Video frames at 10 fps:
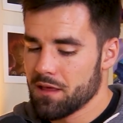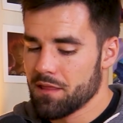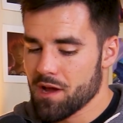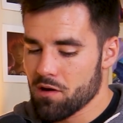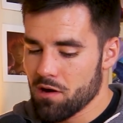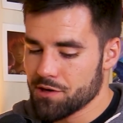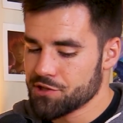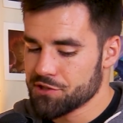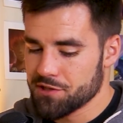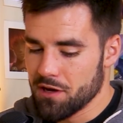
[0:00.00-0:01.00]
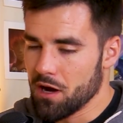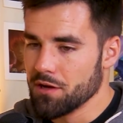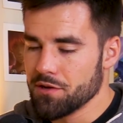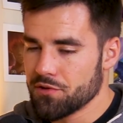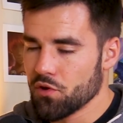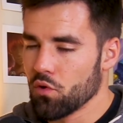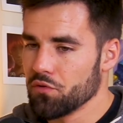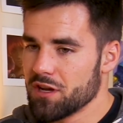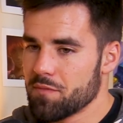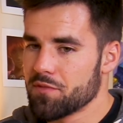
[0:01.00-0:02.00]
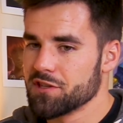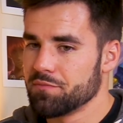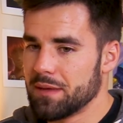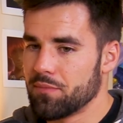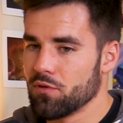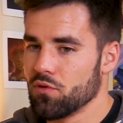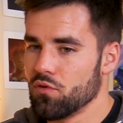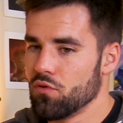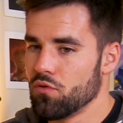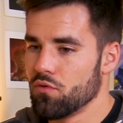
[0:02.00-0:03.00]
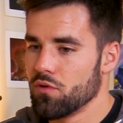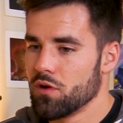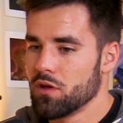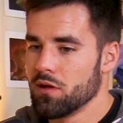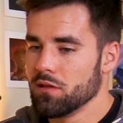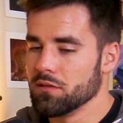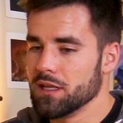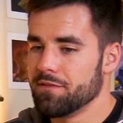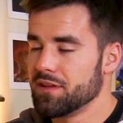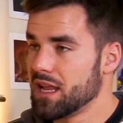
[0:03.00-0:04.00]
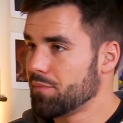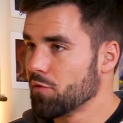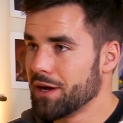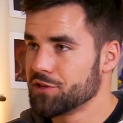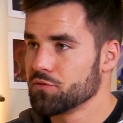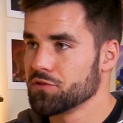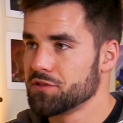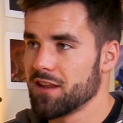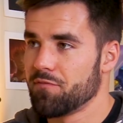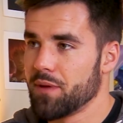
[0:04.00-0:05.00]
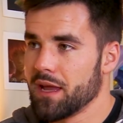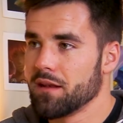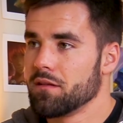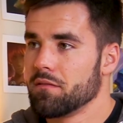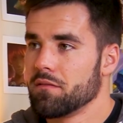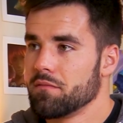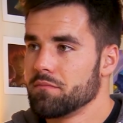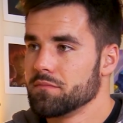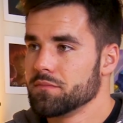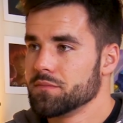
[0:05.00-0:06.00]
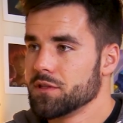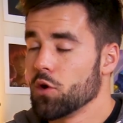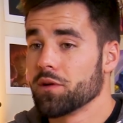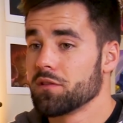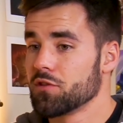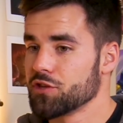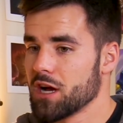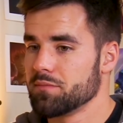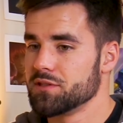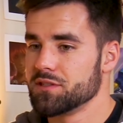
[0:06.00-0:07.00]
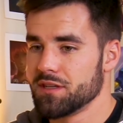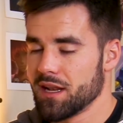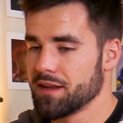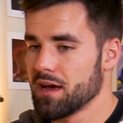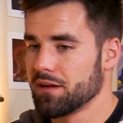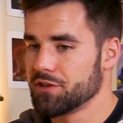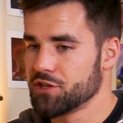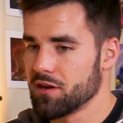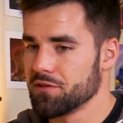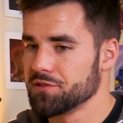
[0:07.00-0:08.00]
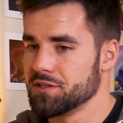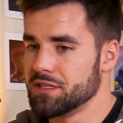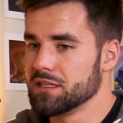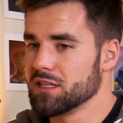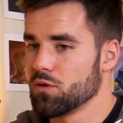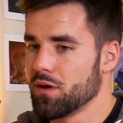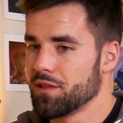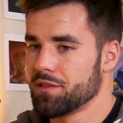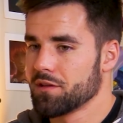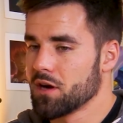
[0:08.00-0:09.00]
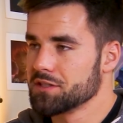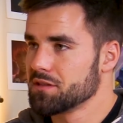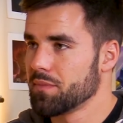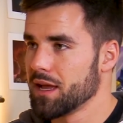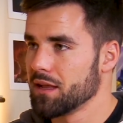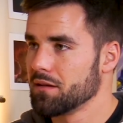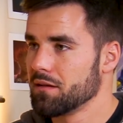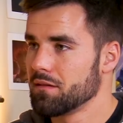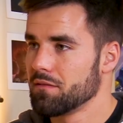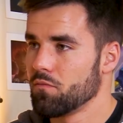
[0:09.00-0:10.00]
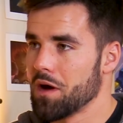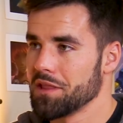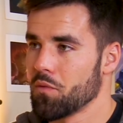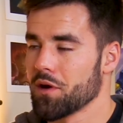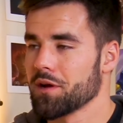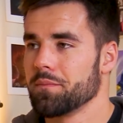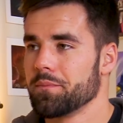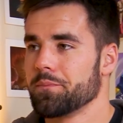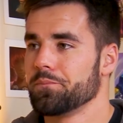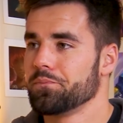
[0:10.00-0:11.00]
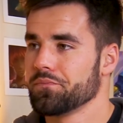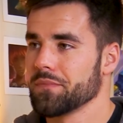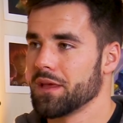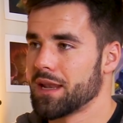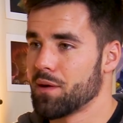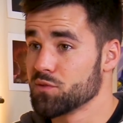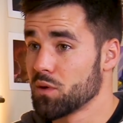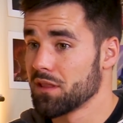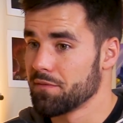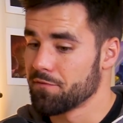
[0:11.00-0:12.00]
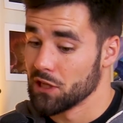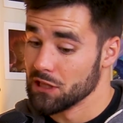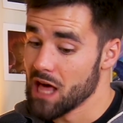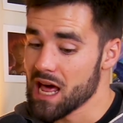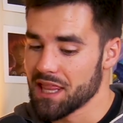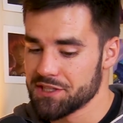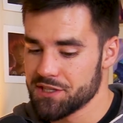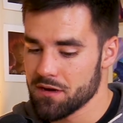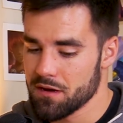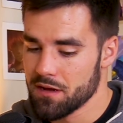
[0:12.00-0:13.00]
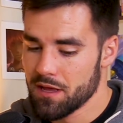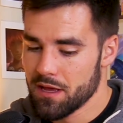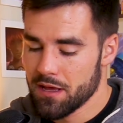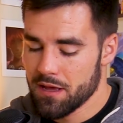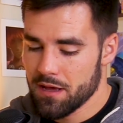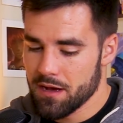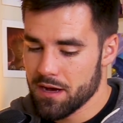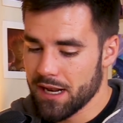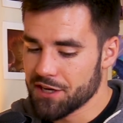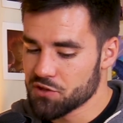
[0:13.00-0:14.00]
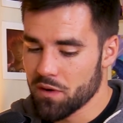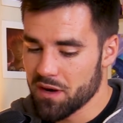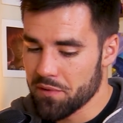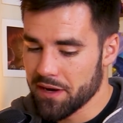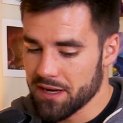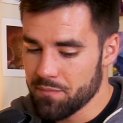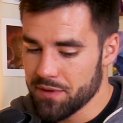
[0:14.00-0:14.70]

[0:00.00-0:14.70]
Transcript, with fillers: there are just untold numbers of people who live in a perpetual state of pain, going to their jobs, sitting down at chairs, and dealing with constant pain while they work. And I was one of them for a lot of this year. And I just wanted to bring it up